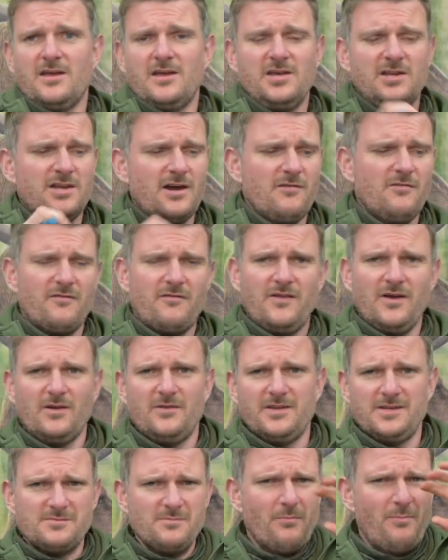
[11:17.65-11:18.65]
You don't
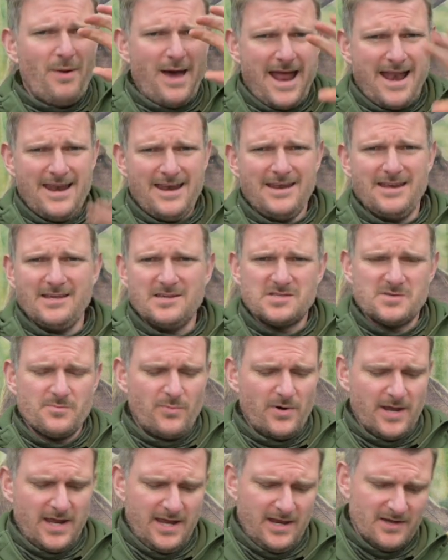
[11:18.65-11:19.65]
feel this bendy
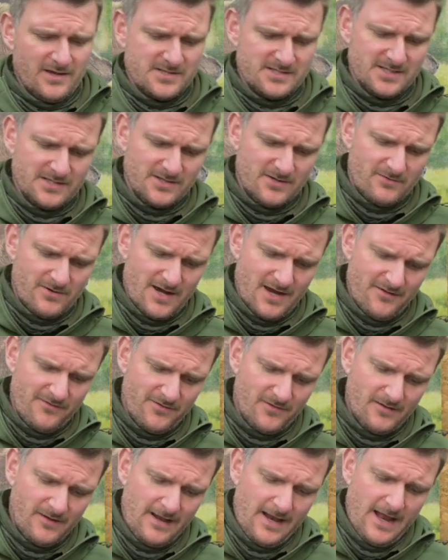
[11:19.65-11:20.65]
springiness in the
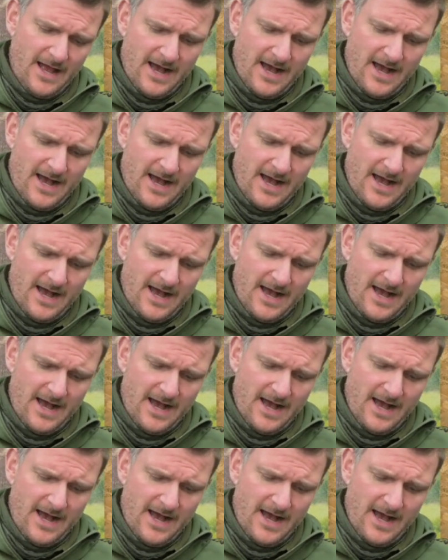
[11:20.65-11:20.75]
rifle.